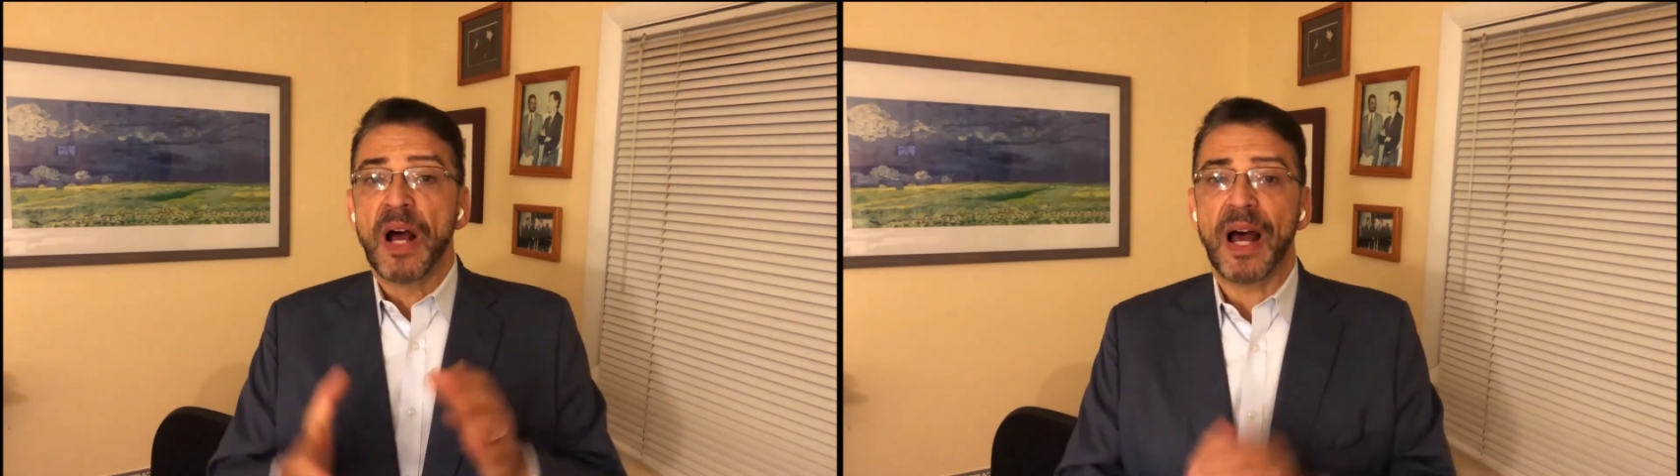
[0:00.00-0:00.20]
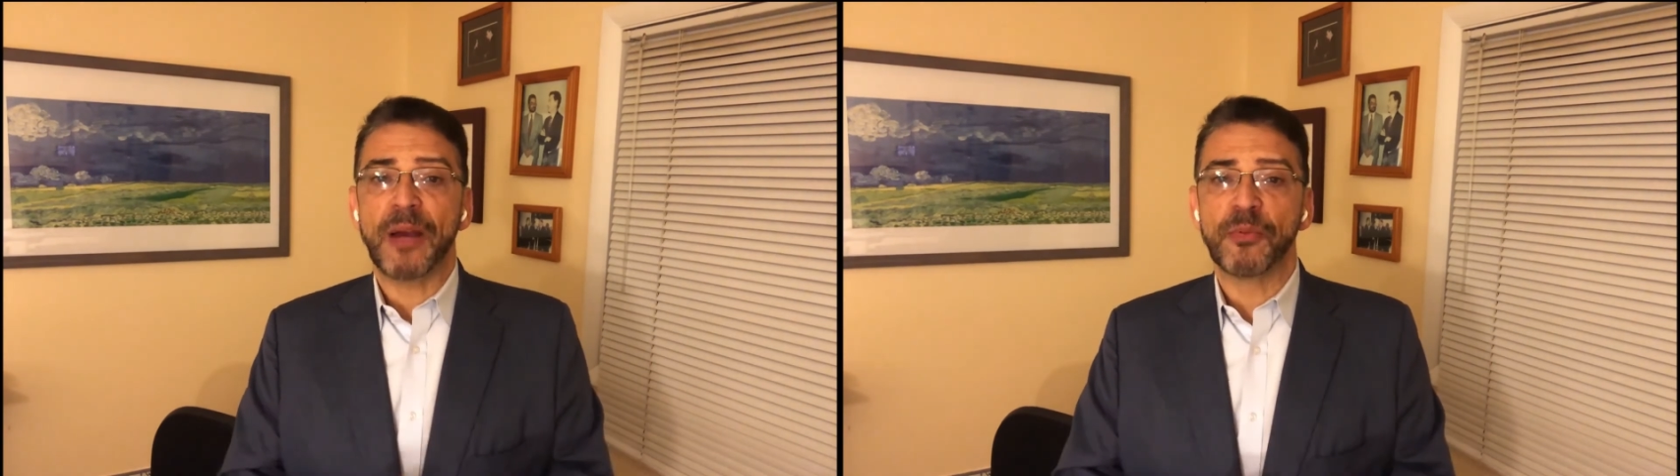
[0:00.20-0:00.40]

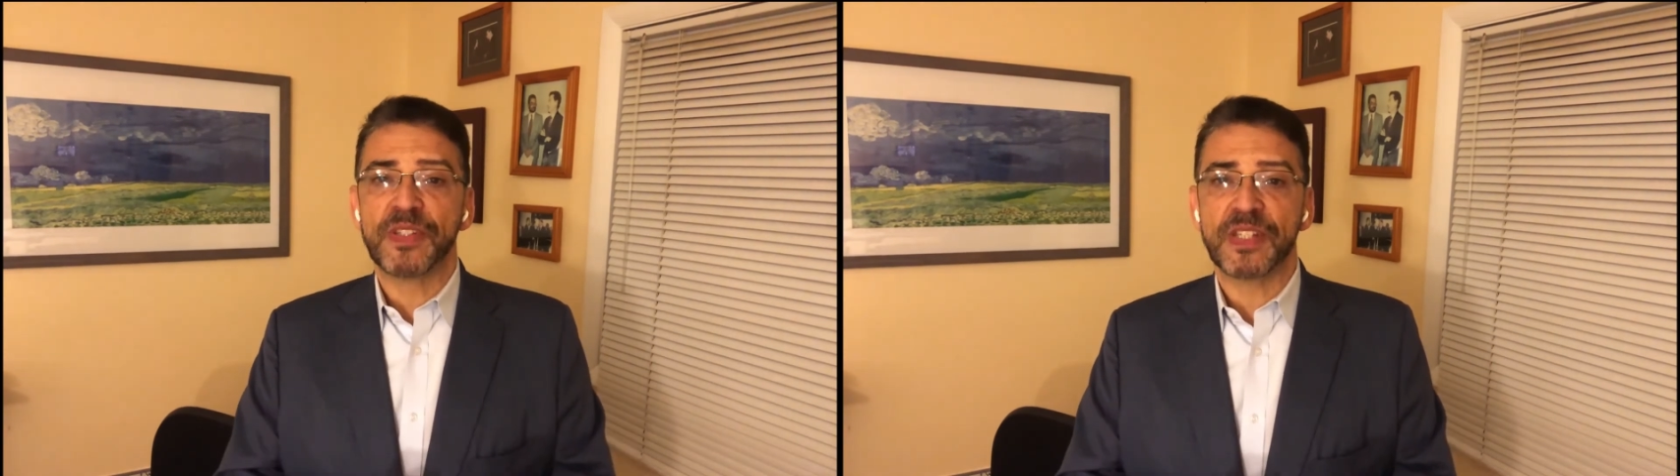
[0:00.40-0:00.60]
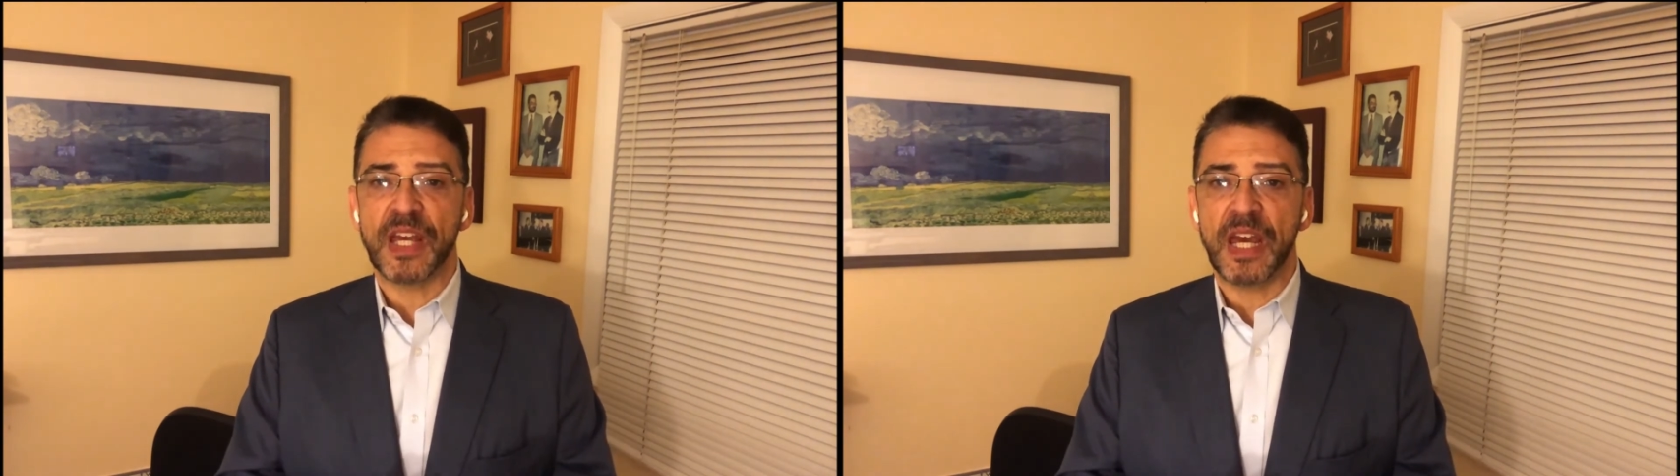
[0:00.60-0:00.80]
I would
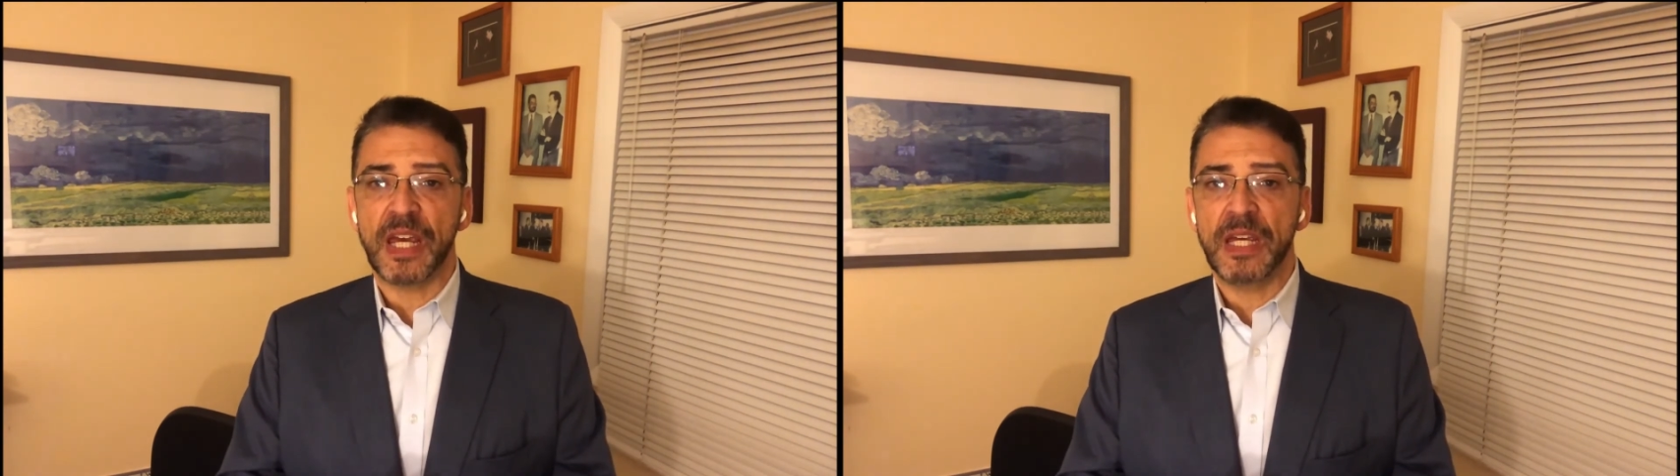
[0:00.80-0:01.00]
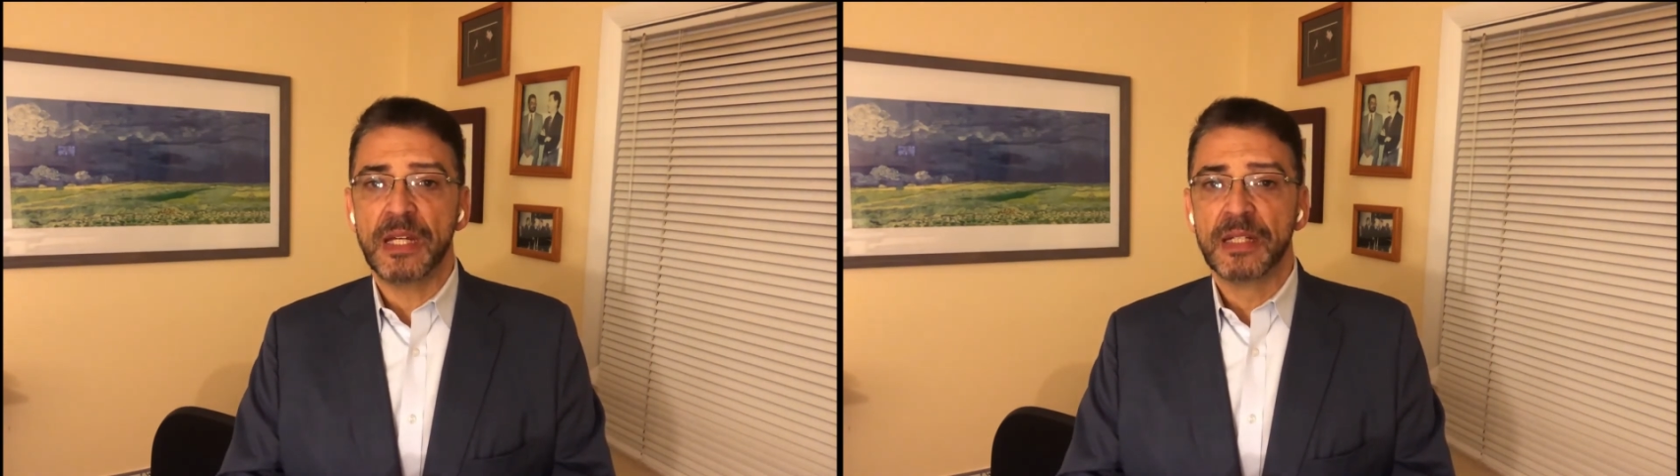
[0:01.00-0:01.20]

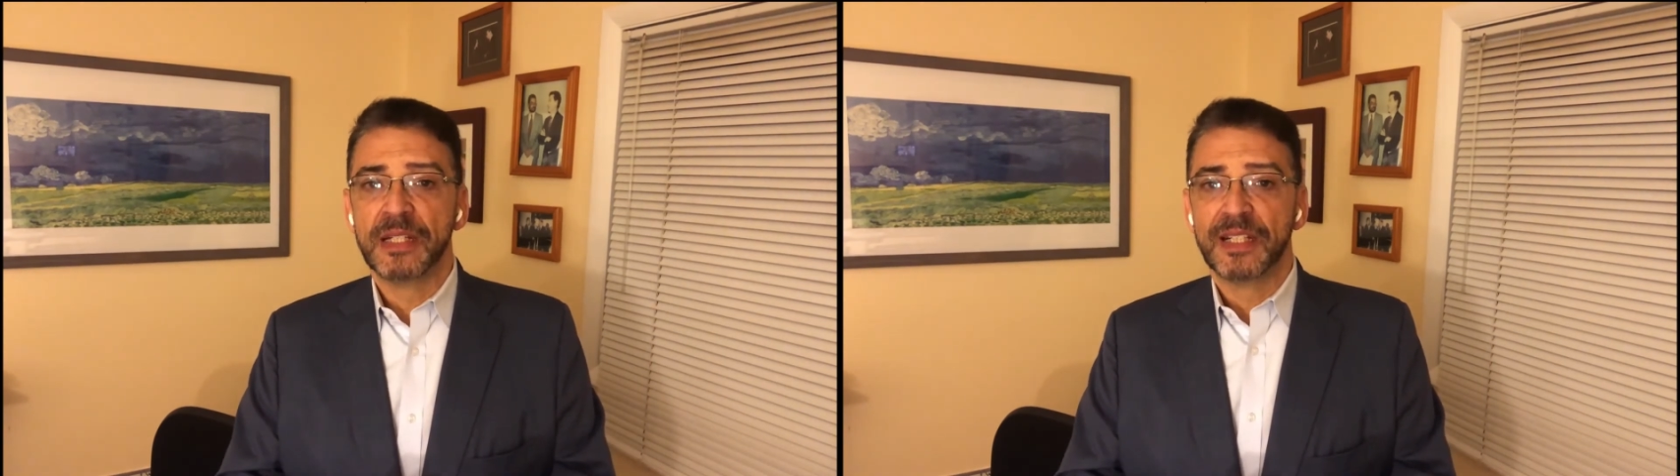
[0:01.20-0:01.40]
say